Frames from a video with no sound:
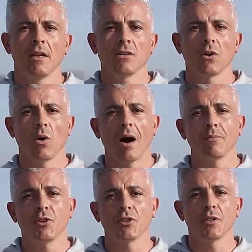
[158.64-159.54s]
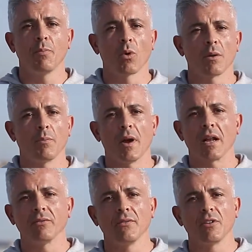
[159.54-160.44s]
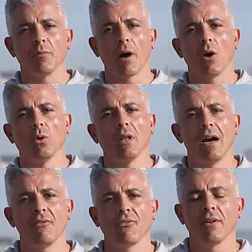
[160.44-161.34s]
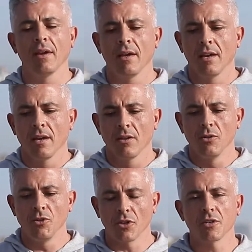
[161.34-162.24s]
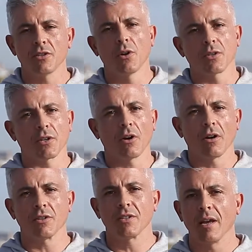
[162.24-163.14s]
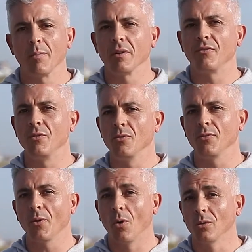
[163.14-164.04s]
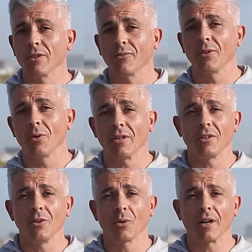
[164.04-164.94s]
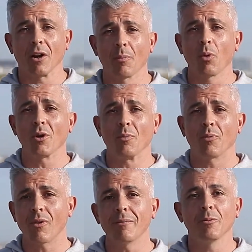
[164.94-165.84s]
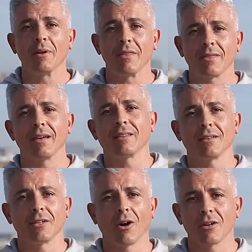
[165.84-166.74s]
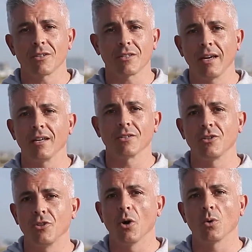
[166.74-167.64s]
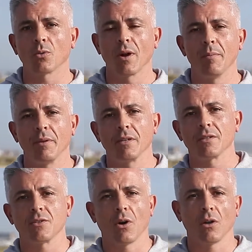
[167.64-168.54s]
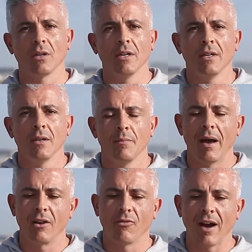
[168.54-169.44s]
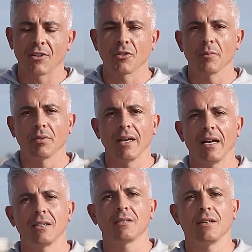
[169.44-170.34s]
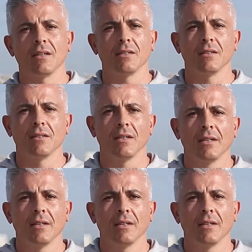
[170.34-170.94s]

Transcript: So I'm Jersey born and bred. I've lived here my whole life. New Jersey is known as the Garden State, but if you've only flown into Newark Airport, you probably think that the Garden State is a joke, right? Because it's all manufacturing plants and